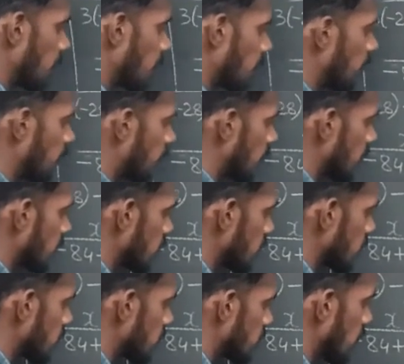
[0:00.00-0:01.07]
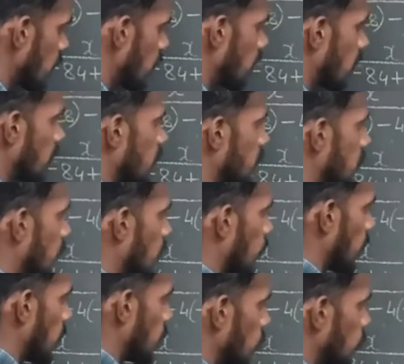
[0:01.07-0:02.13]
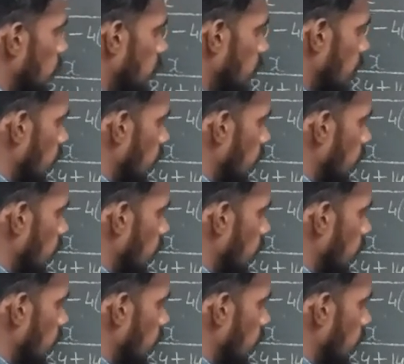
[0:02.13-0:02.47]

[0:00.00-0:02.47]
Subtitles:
by 56 is equal to